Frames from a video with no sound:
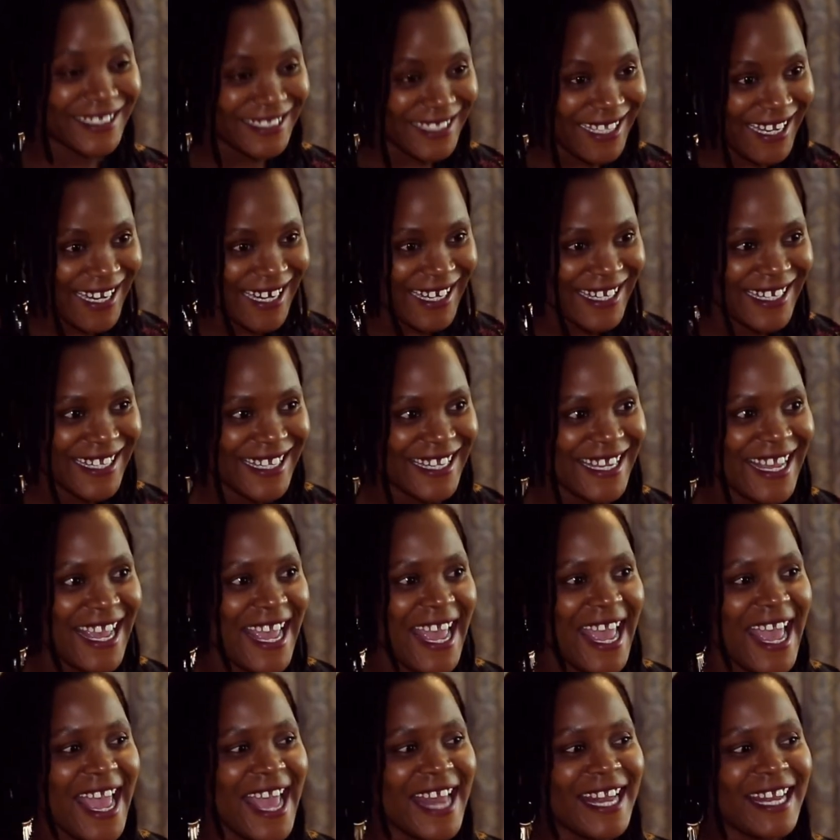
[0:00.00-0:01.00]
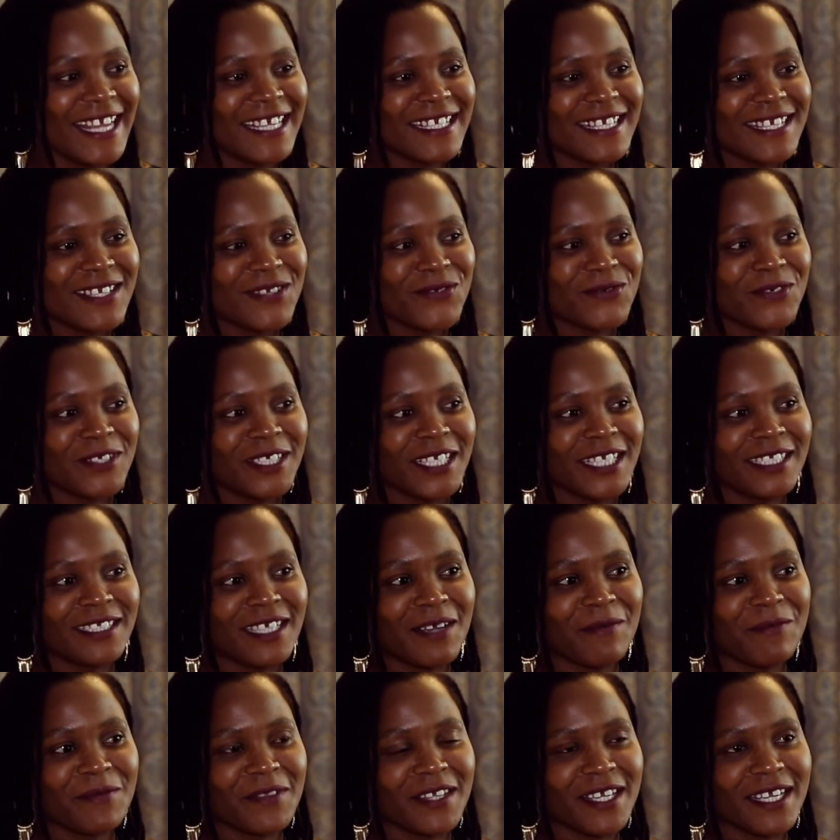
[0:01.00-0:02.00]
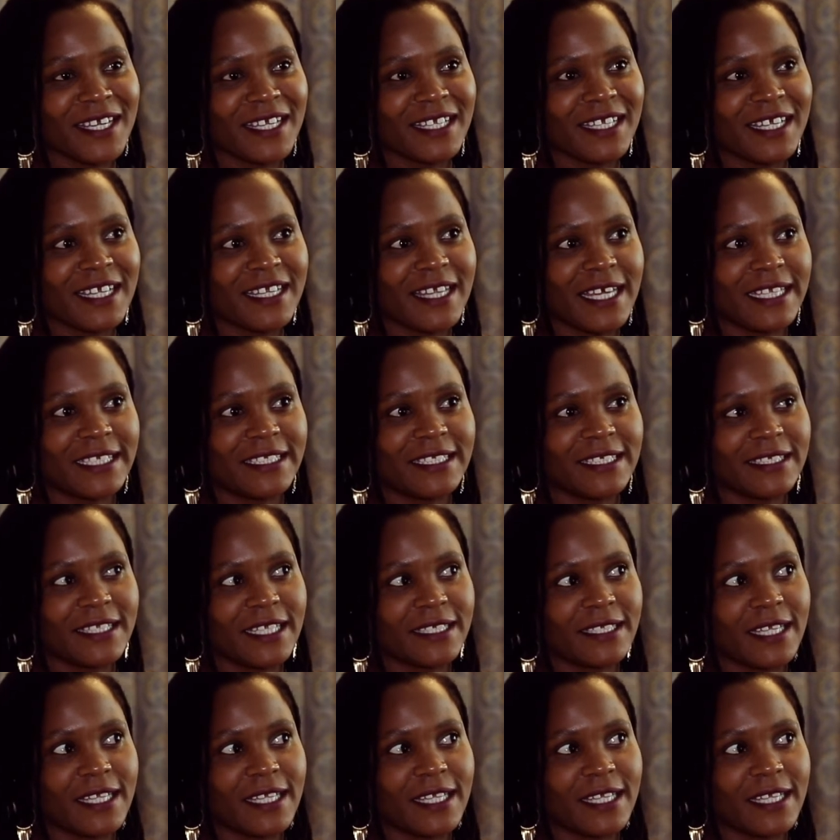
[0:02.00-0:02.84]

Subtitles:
Exactly. Yes. And this is really something that